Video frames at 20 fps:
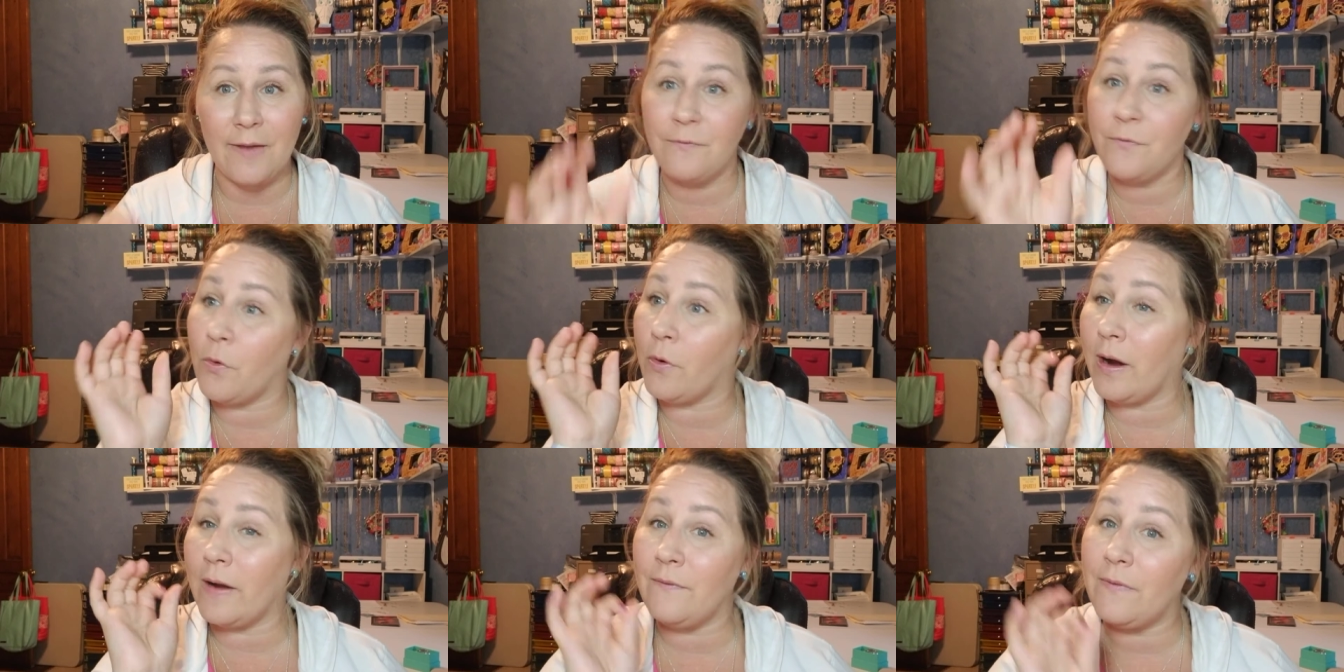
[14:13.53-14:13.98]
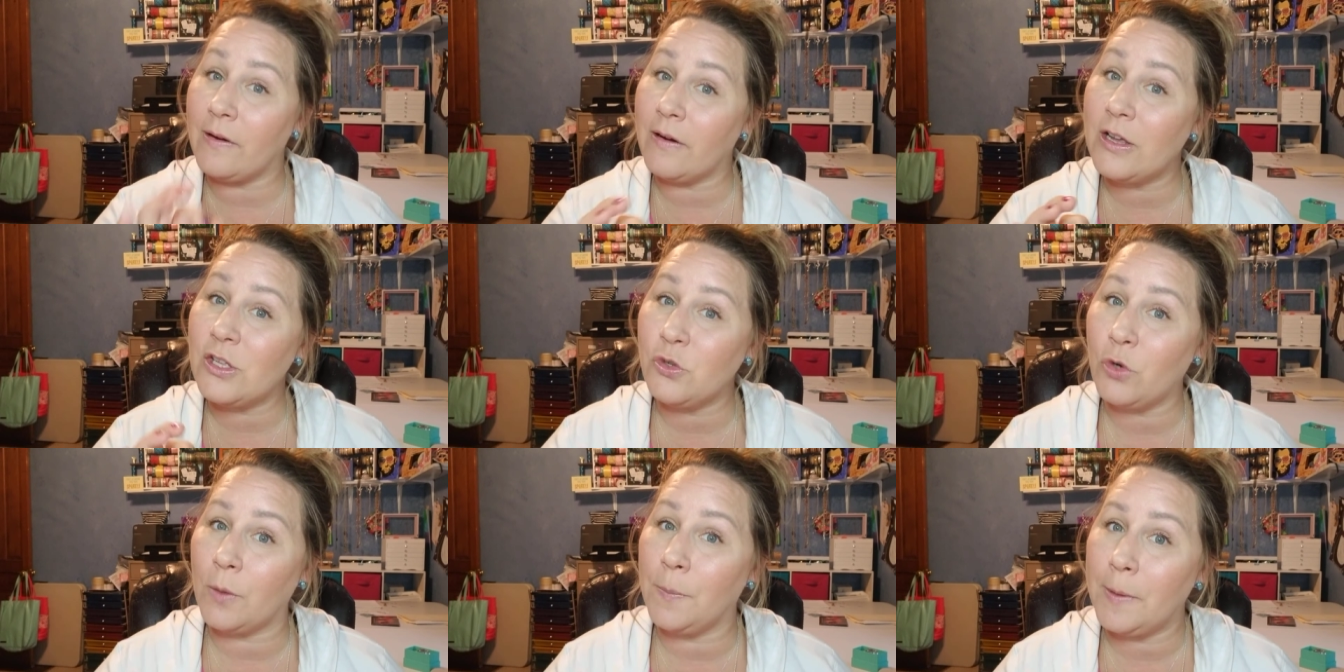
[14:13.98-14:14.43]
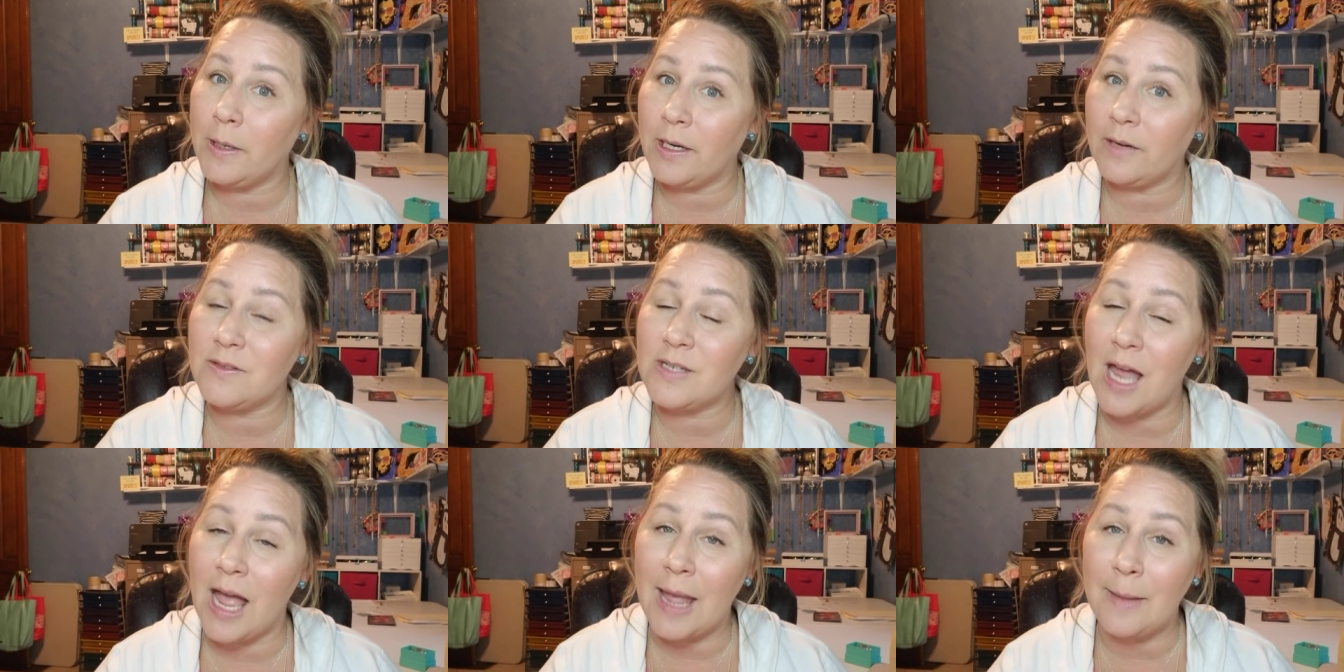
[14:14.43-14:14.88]
for a very short period of
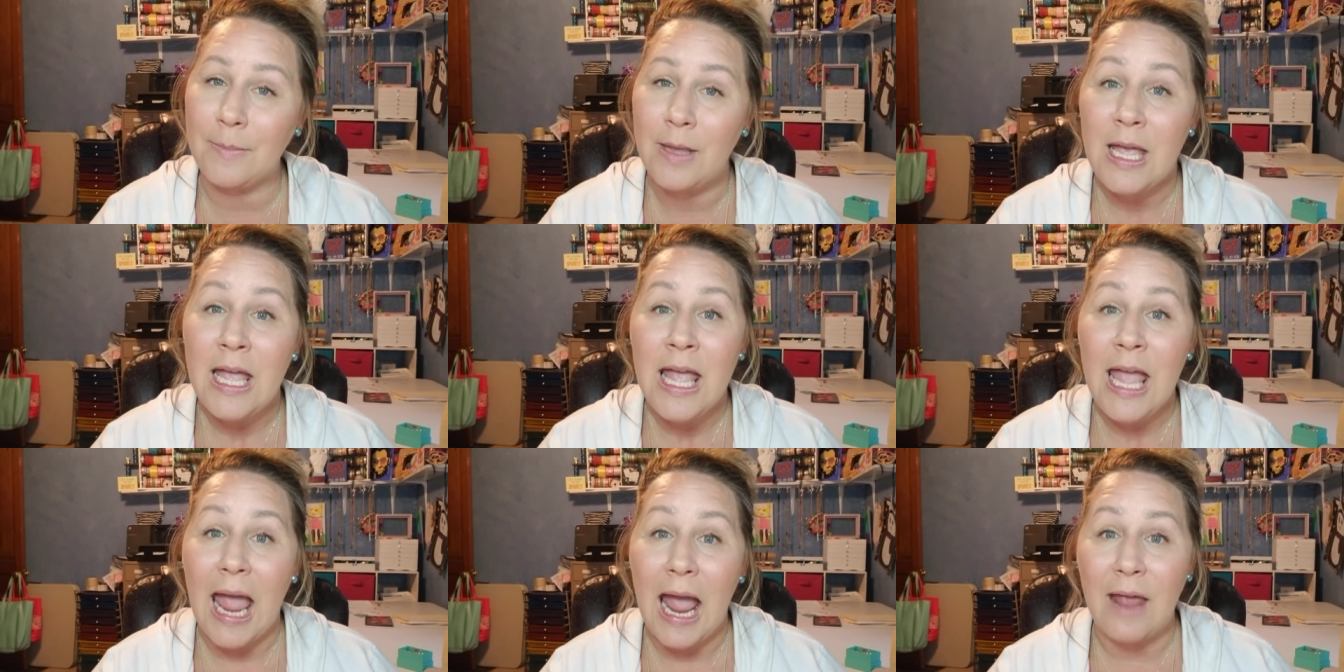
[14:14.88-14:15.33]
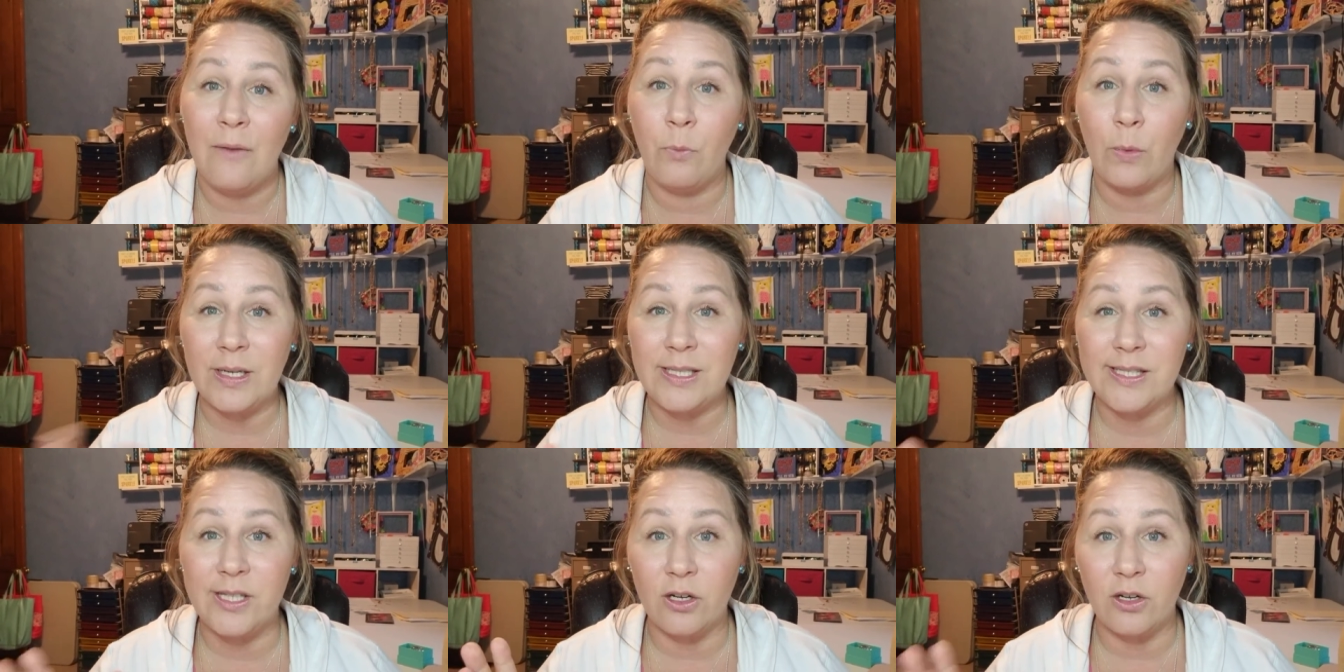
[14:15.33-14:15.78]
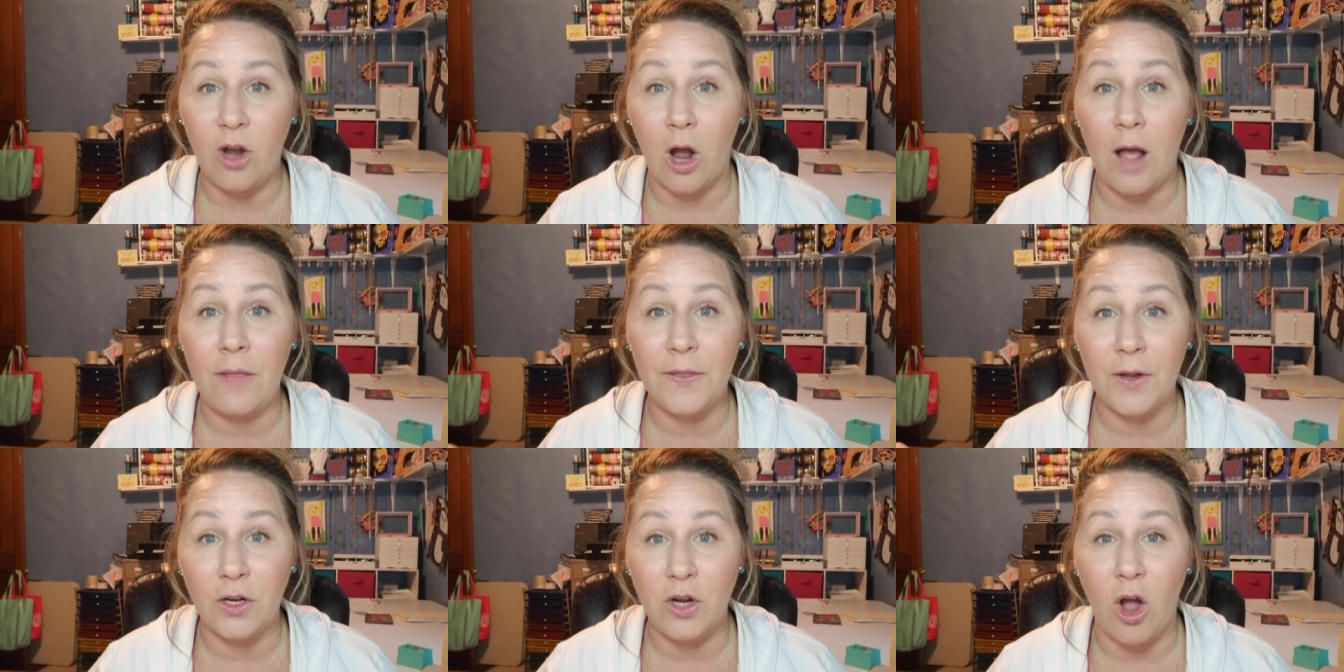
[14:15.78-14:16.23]
time, and once they're gone,
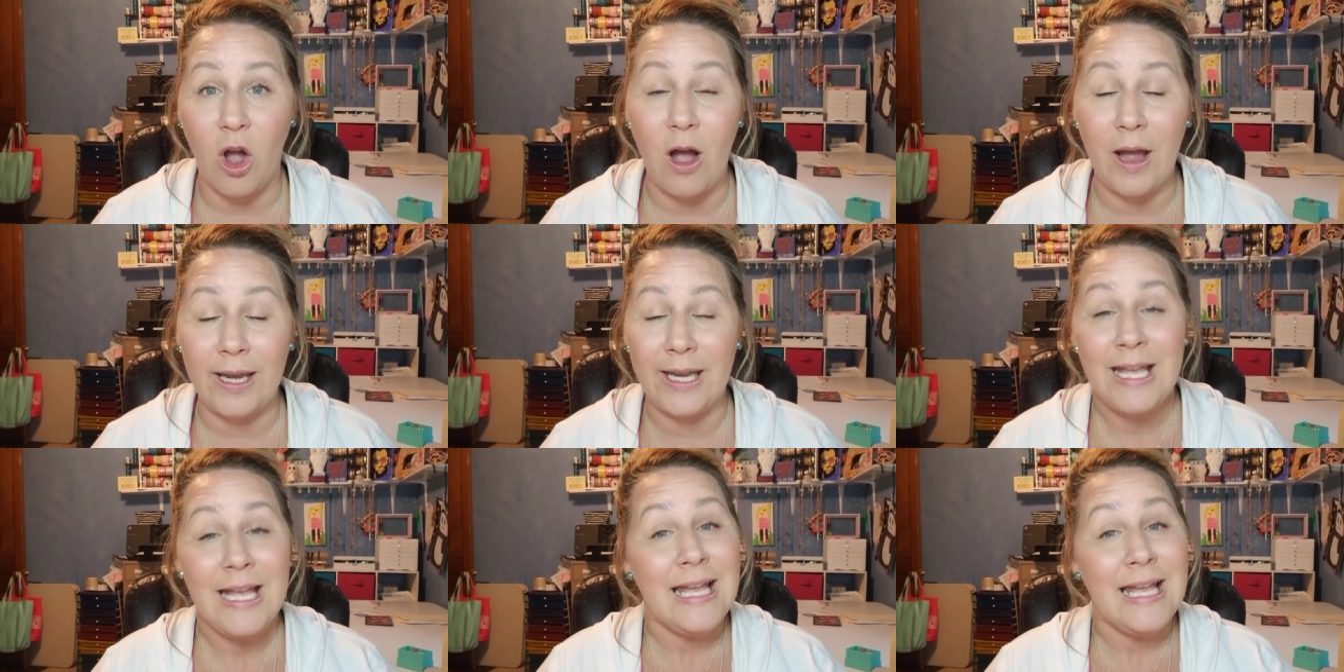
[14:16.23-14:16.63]
they're gone.